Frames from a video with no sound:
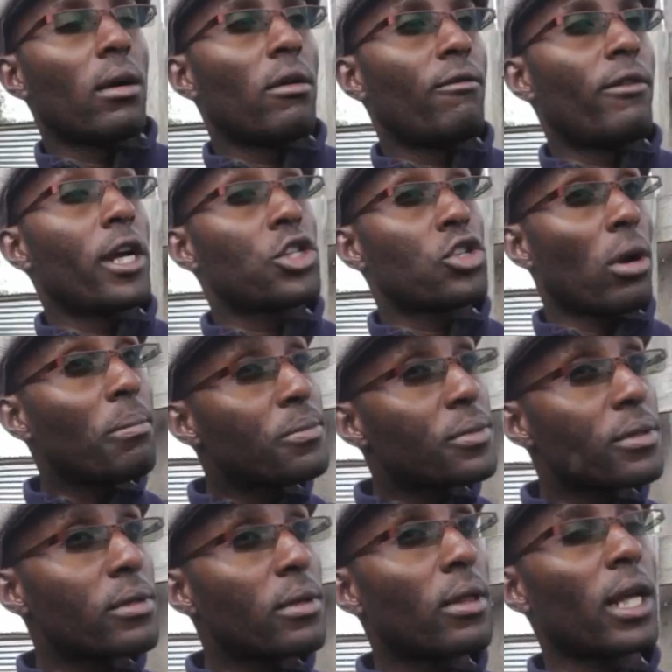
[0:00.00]
vet
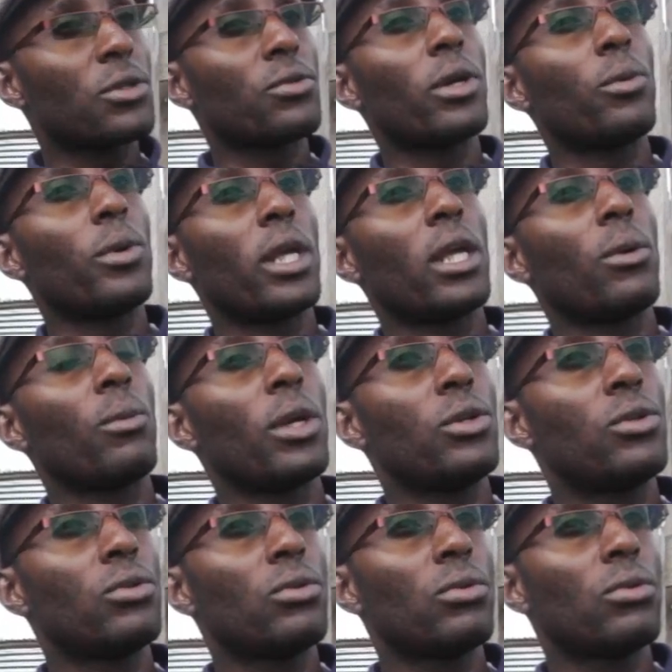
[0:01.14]
shops. That's when we
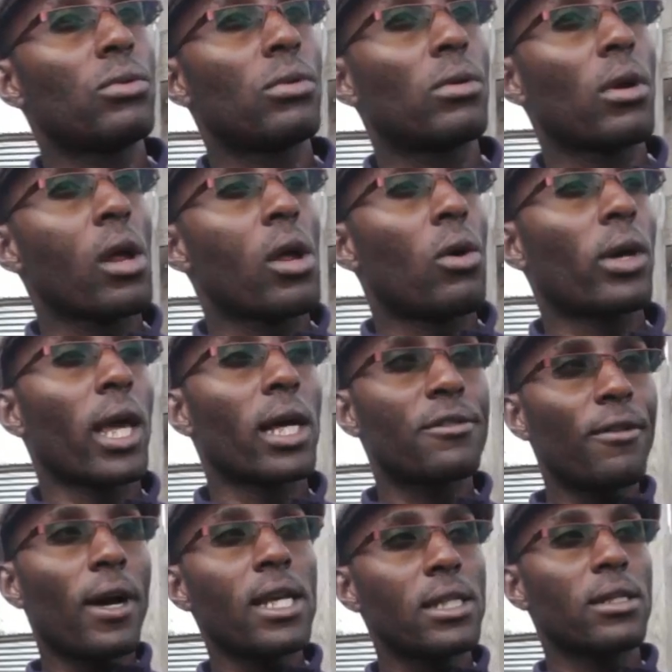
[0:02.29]
do. Okay, at
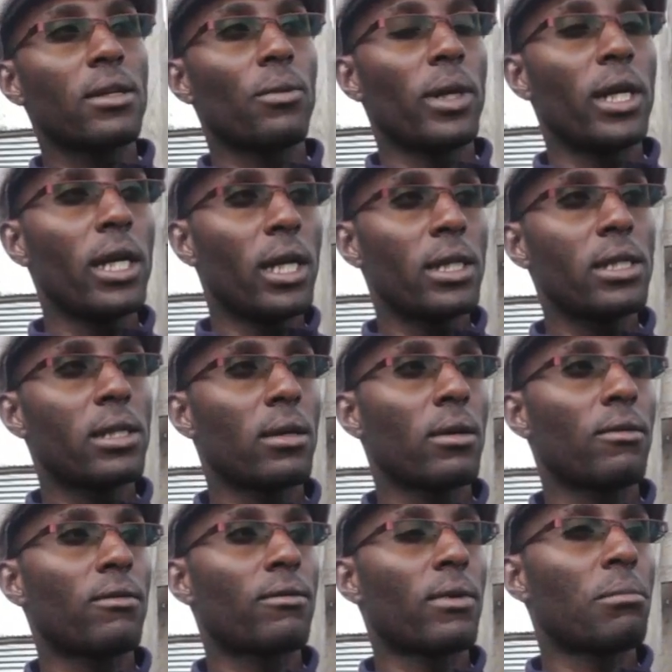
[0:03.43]
first we did it
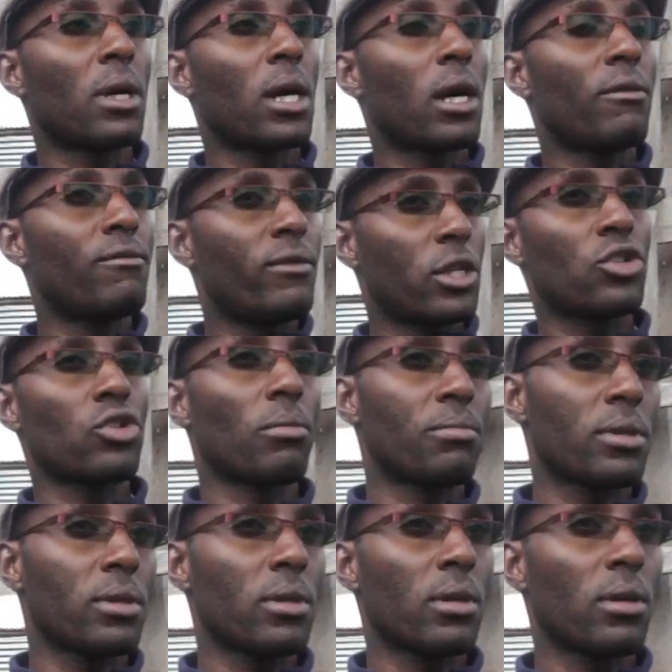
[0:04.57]
from vet
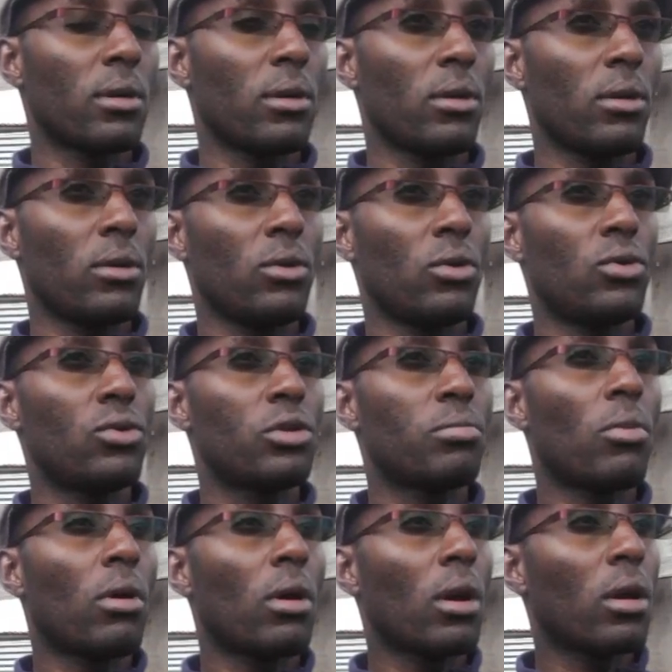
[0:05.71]
shops. You do
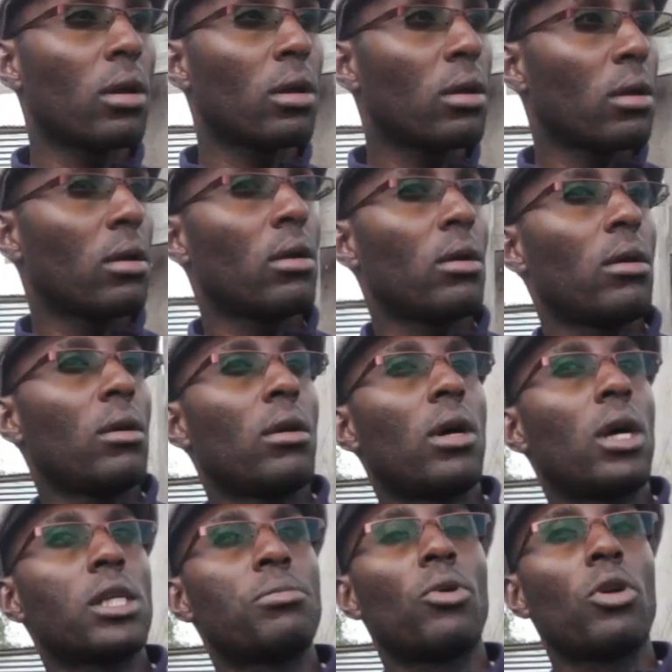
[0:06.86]
small
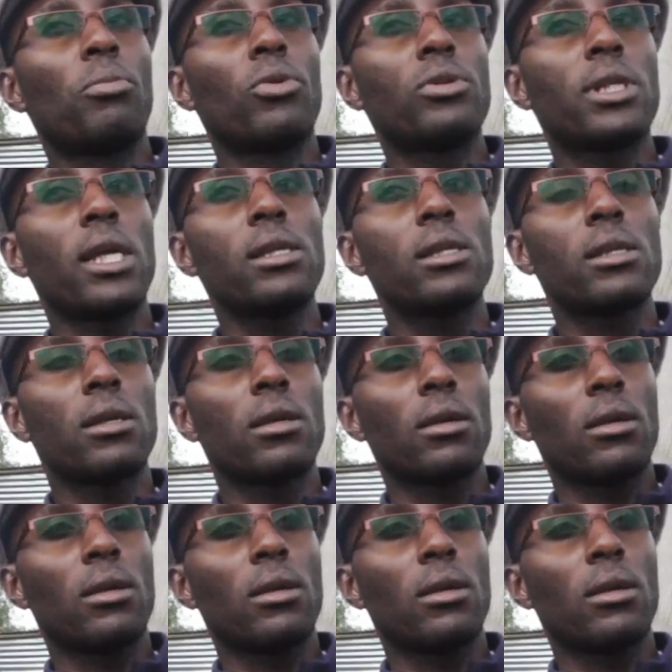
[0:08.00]
posters,